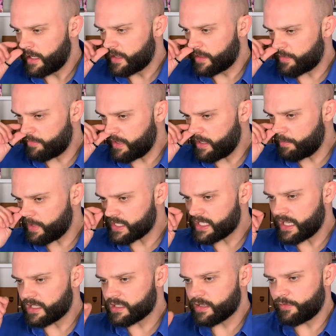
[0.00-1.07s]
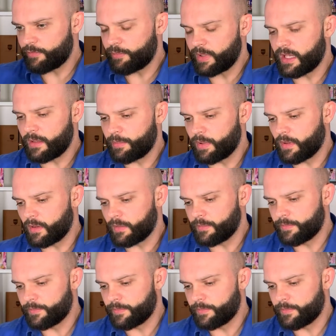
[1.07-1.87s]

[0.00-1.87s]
3% of people,